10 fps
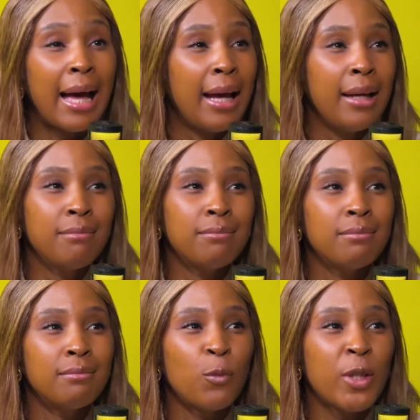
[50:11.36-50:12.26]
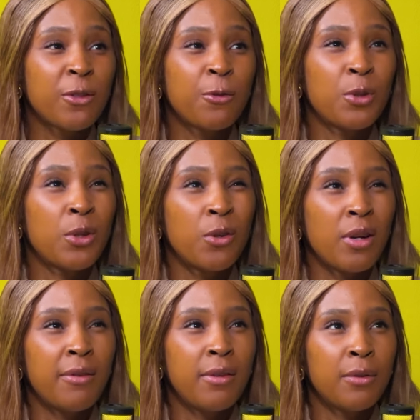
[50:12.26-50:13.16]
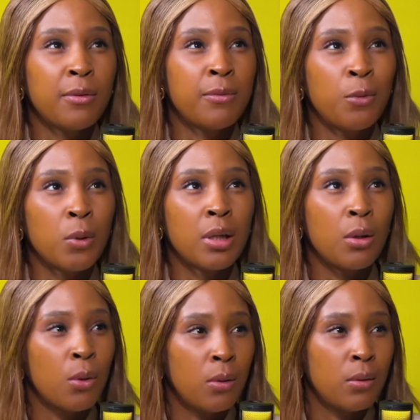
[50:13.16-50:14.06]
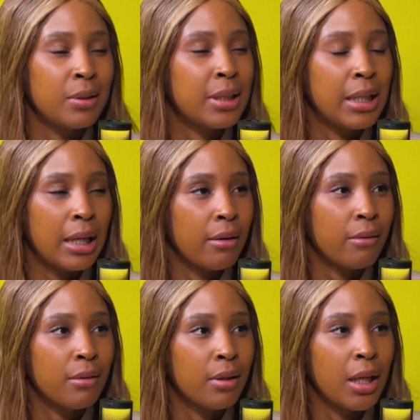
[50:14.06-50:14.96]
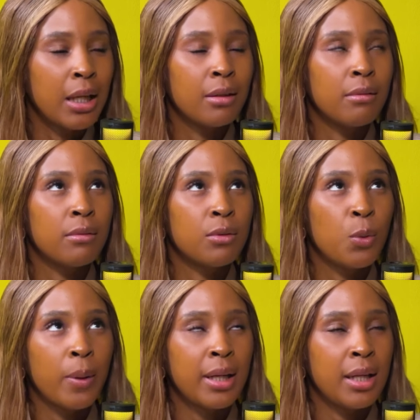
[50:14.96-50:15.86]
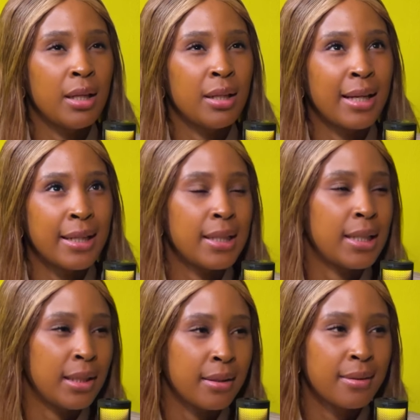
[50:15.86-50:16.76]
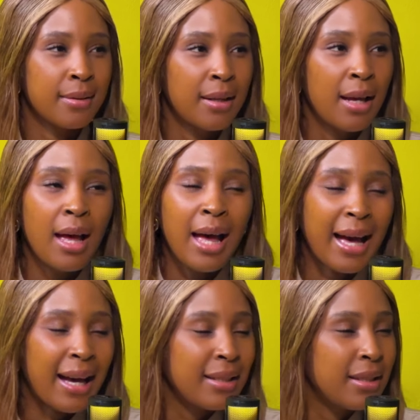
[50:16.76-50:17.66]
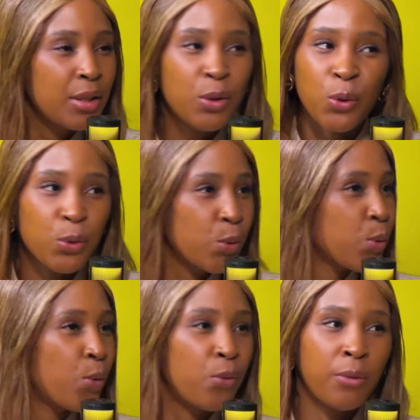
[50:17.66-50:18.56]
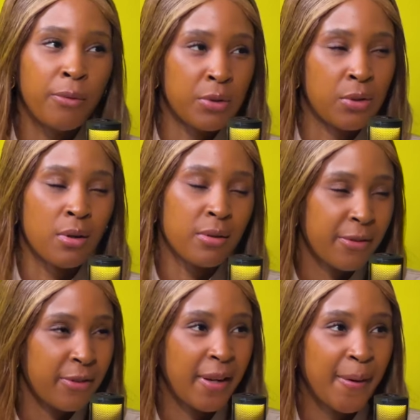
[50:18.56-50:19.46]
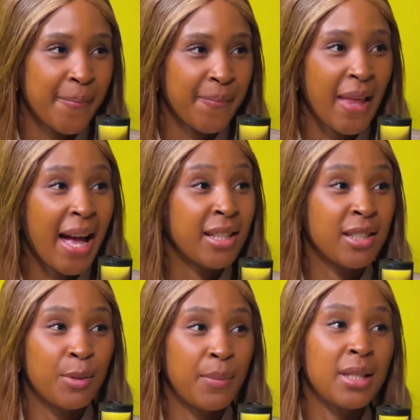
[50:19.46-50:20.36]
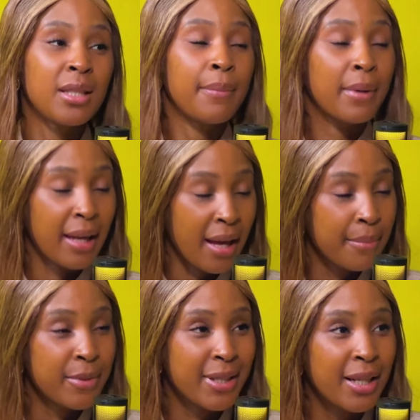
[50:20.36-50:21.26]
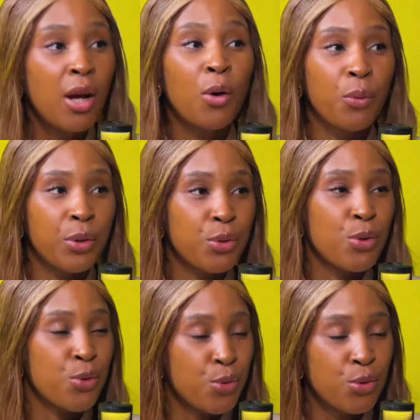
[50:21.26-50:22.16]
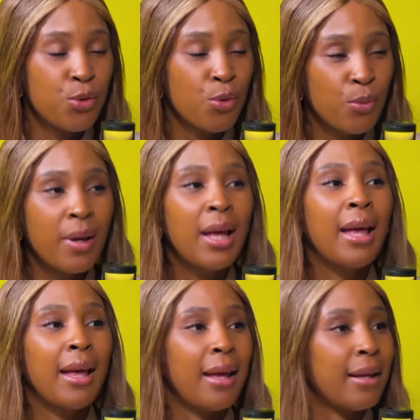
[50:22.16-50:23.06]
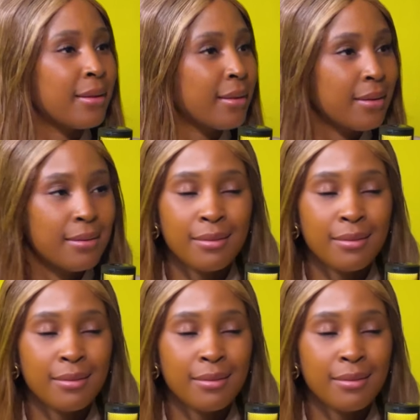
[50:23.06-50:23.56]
I was a photographer for a whole year in 2019. I didn't go to school for photography. I just picked up a camera, went on YouTube, and